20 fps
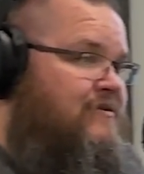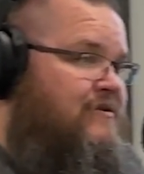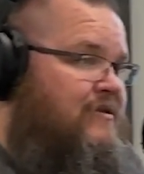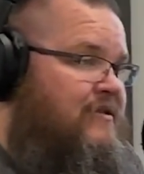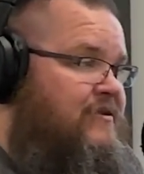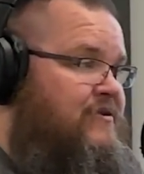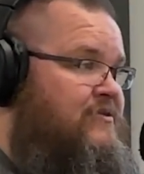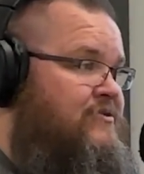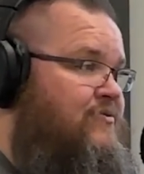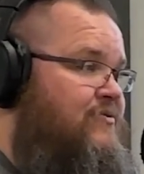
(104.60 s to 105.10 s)

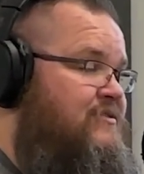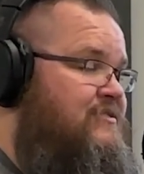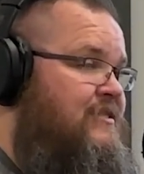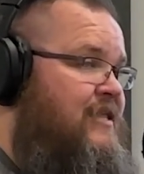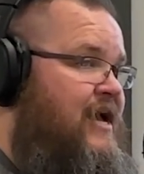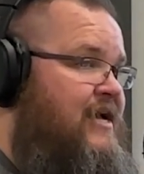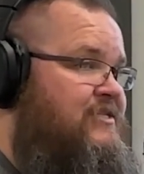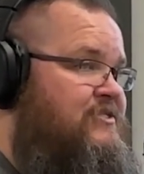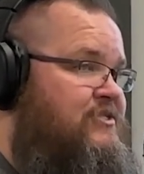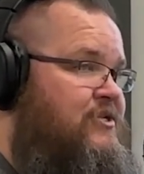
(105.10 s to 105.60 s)
clear to us
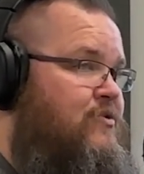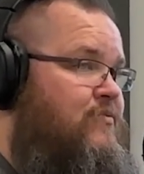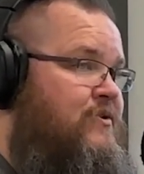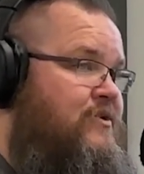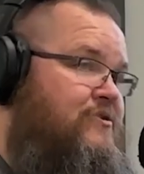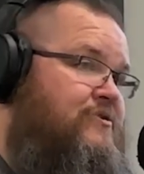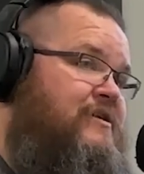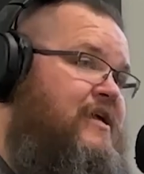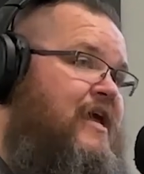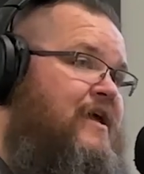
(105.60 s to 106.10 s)
last year
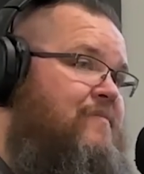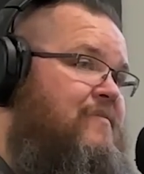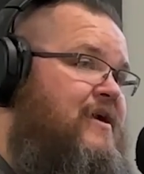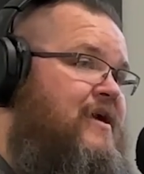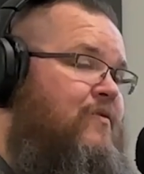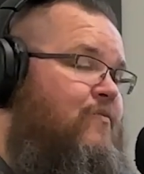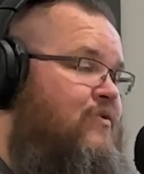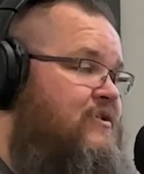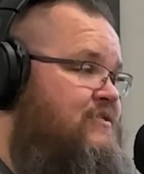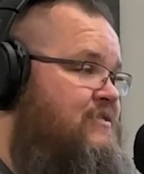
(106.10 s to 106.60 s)
when you came
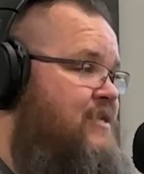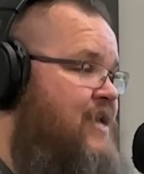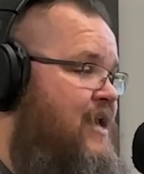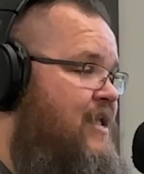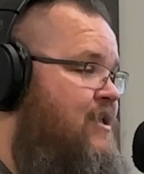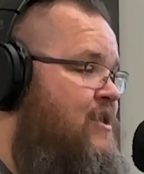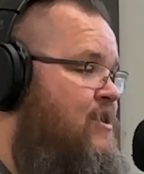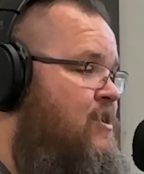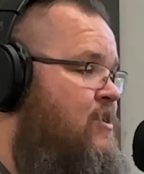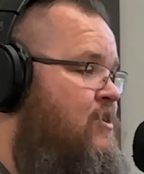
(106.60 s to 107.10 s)
in was
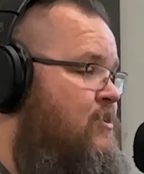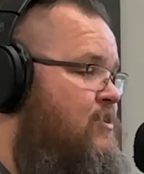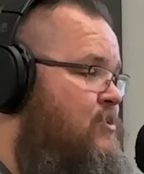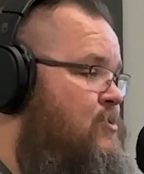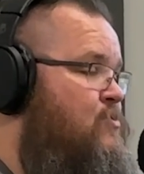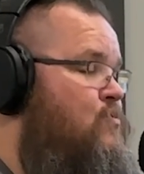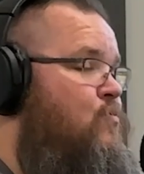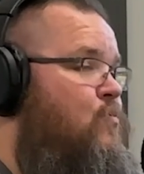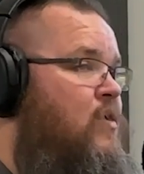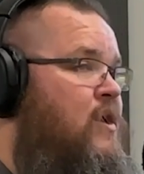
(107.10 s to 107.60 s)
that
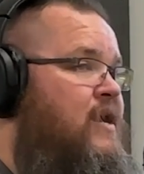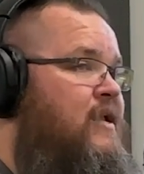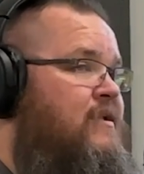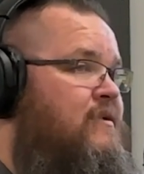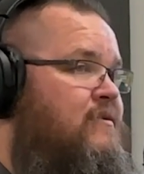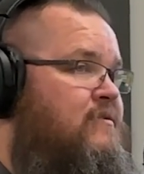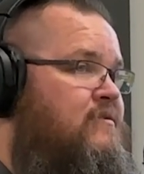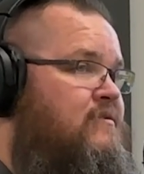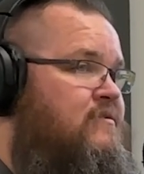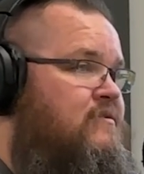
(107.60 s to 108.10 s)
you want
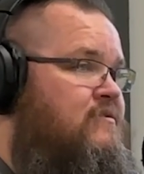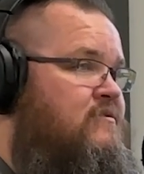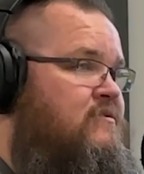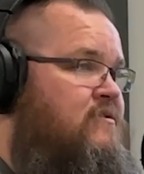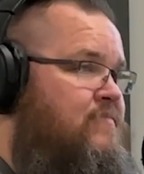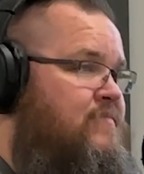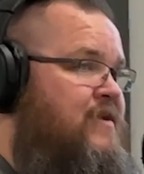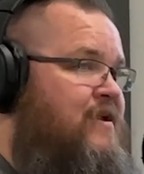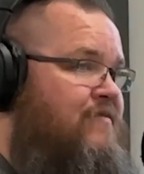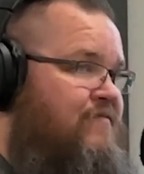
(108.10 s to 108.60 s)

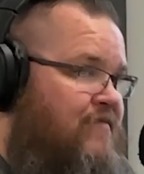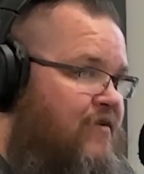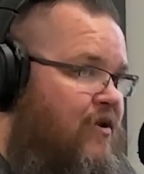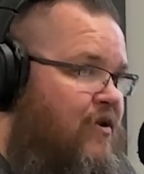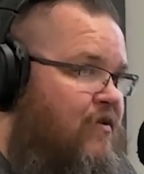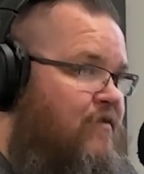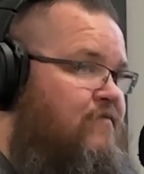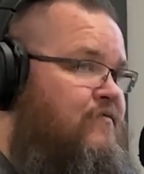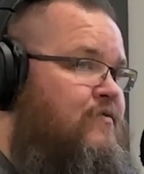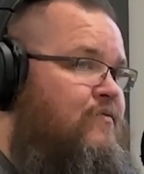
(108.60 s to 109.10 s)
to be
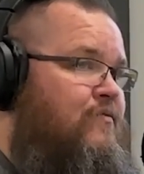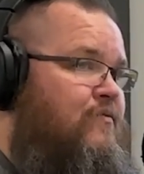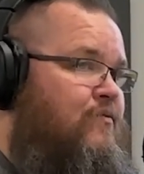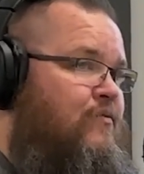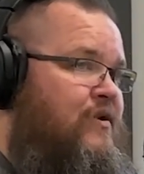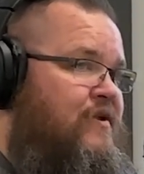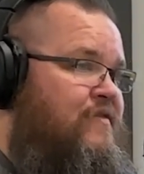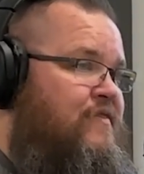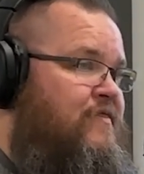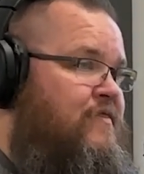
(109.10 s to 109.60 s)
involved
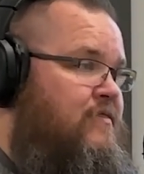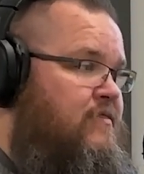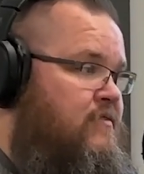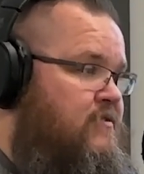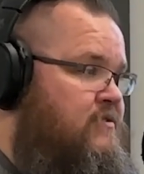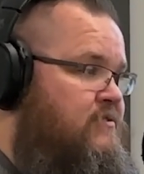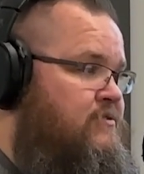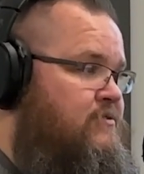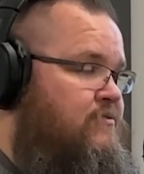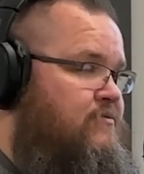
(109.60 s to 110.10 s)
with
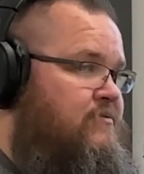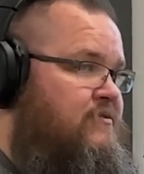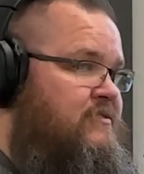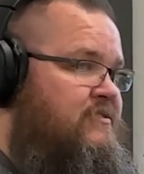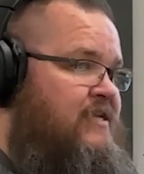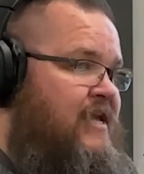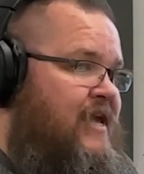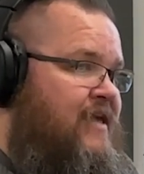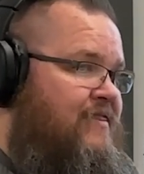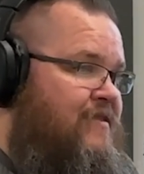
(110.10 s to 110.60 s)
the
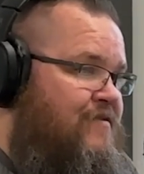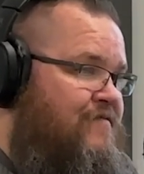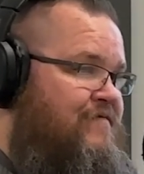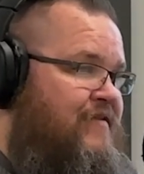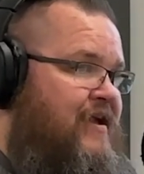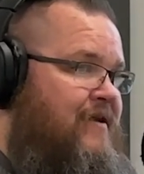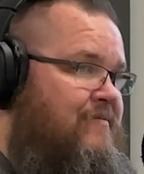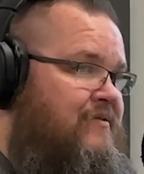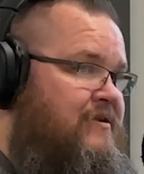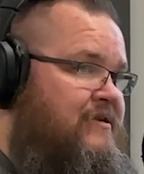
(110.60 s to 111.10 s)
students and their
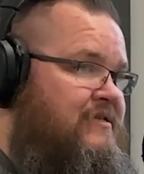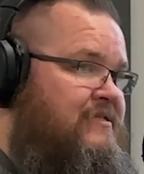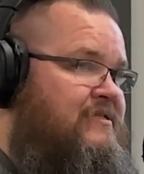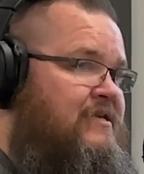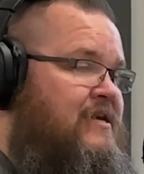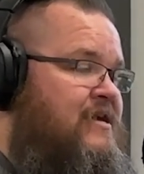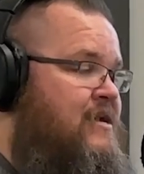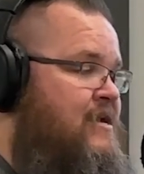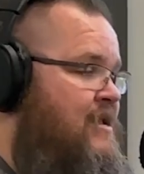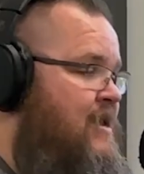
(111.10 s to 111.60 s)
families
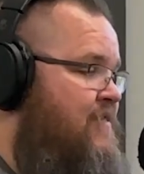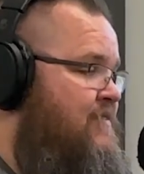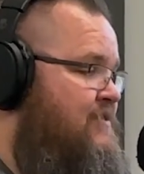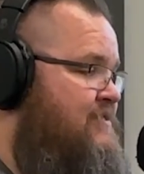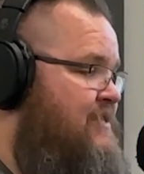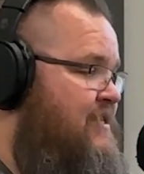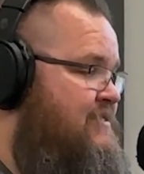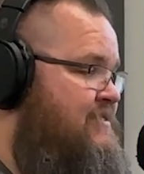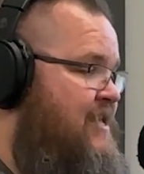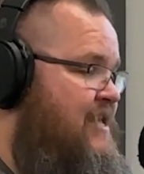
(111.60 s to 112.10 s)
in the
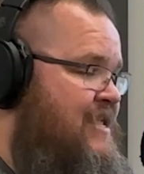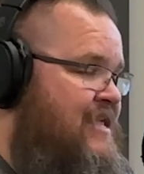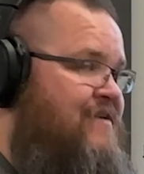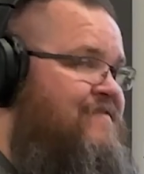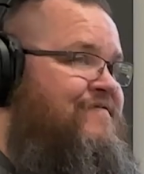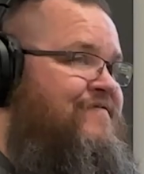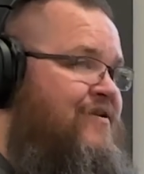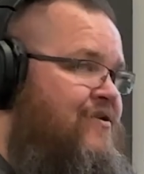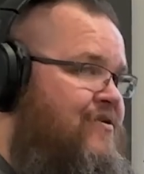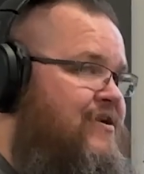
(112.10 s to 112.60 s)
sense that
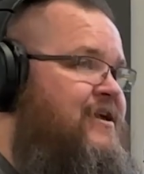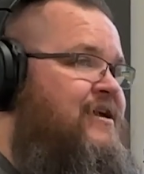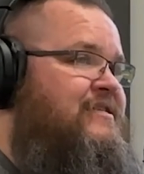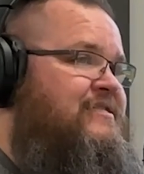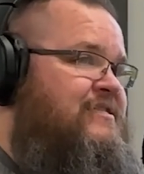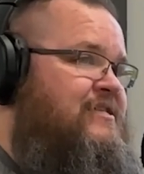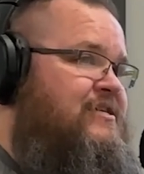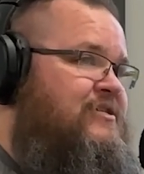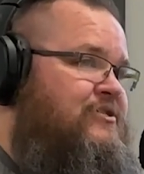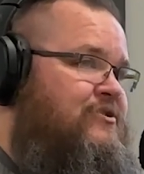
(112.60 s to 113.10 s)
if there
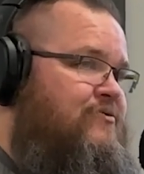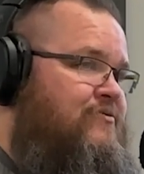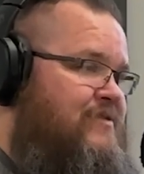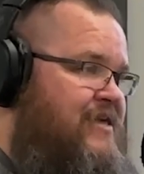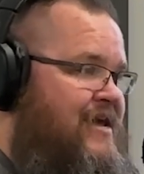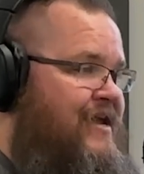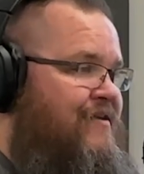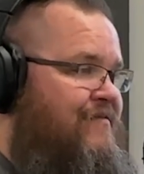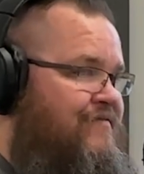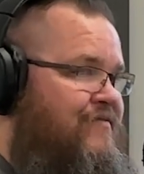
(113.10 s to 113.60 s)
is an issue,
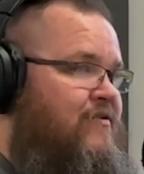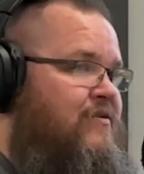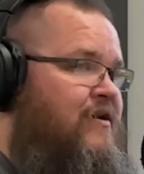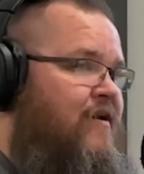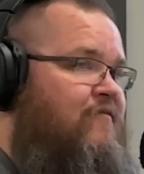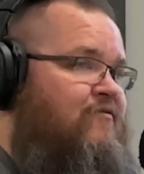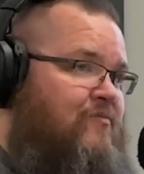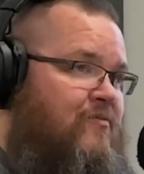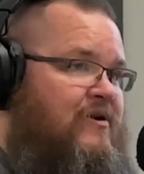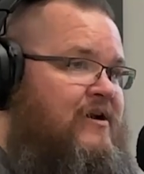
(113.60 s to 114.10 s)
they can feel
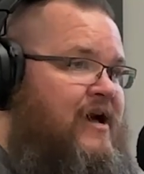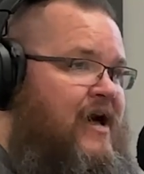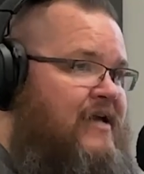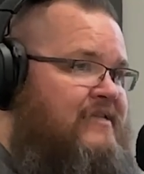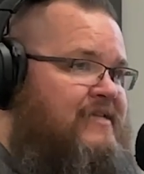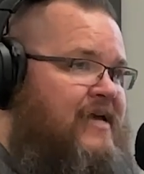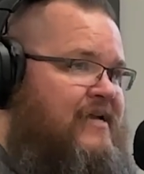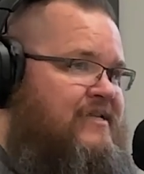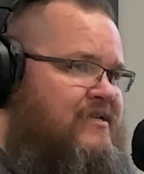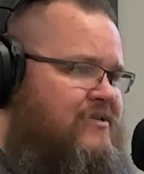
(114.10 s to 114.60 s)
comfortable
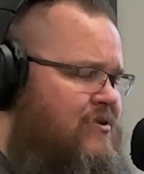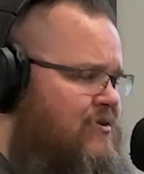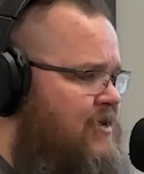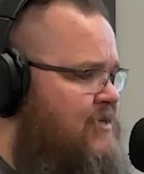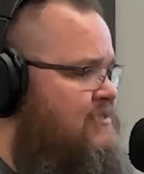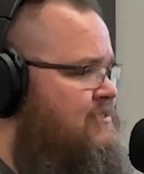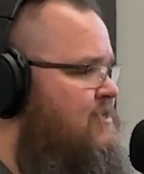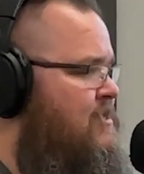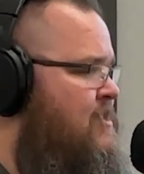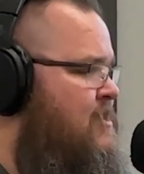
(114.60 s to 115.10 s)
contacting you.
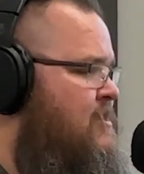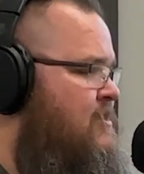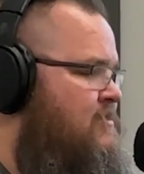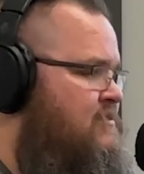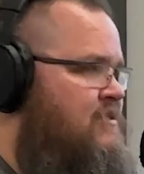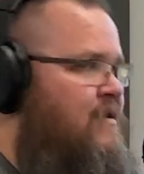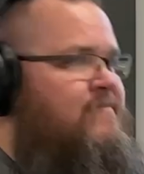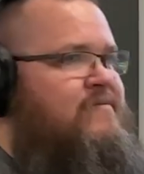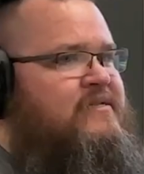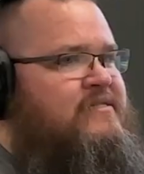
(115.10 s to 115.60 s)
Because
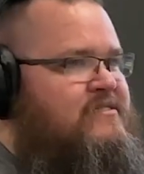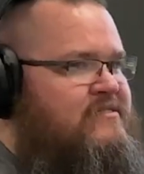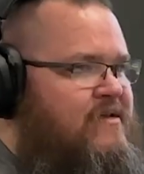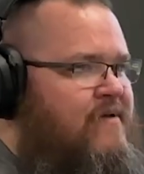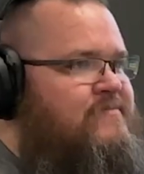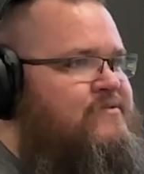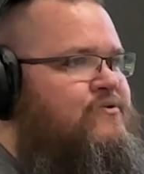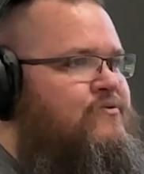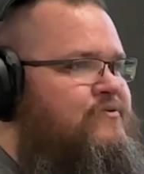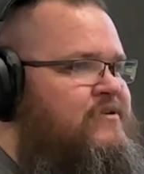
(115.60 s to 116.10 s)

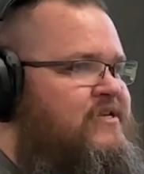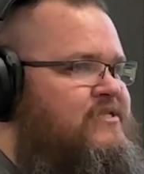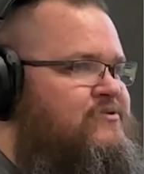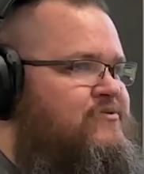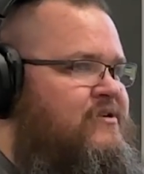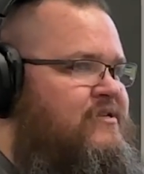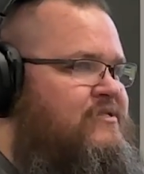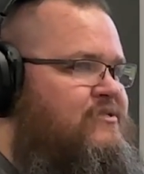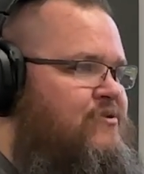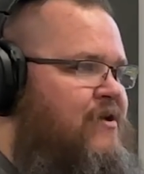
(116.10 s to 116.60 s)
some school
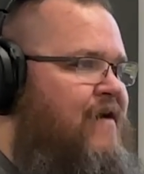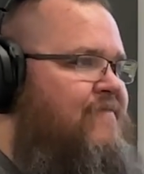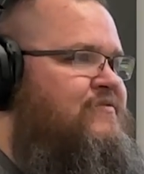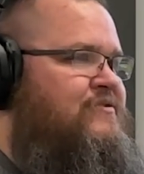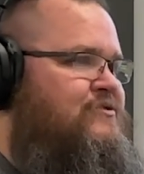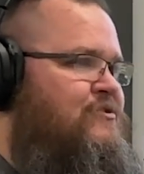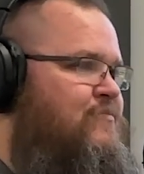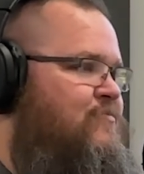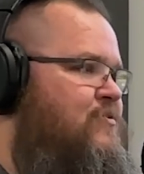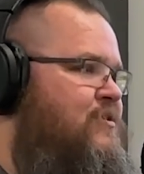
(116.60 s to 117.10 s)
districts, you have the
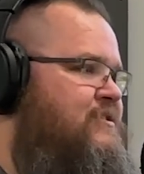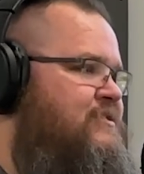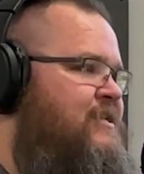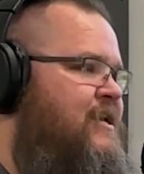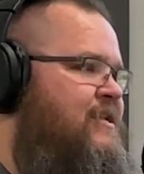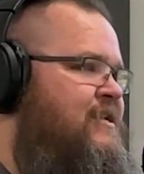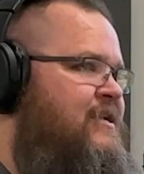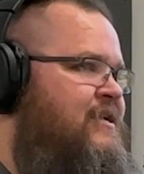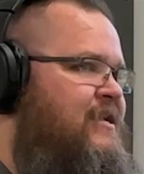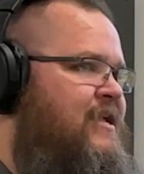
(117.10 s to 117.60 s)

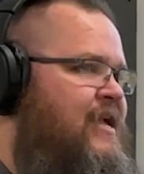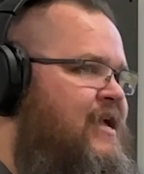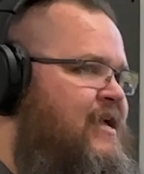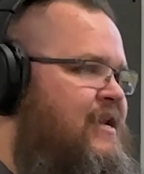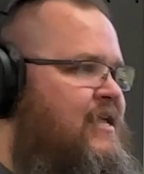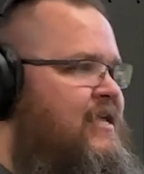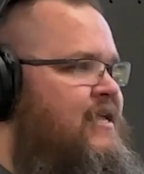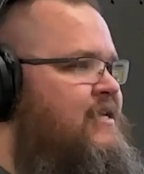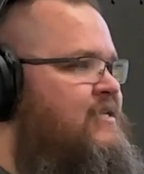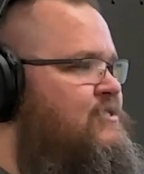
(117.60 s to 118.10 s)
superintendent
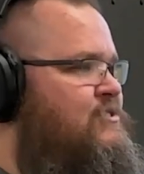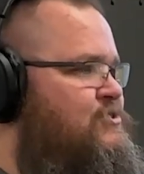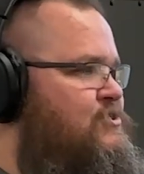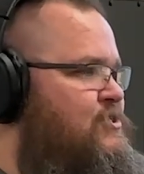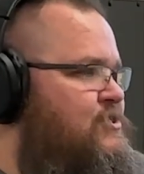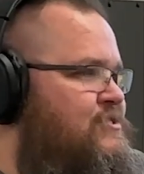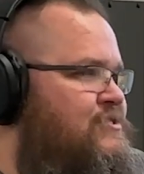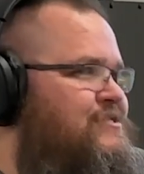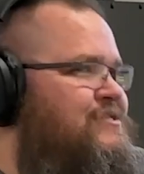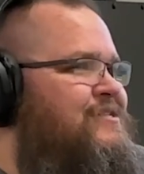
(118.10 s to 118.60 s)
and he's
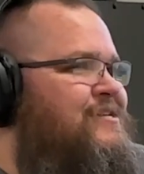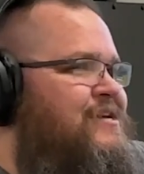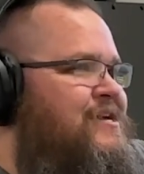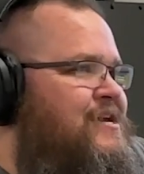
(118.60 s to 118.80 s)
just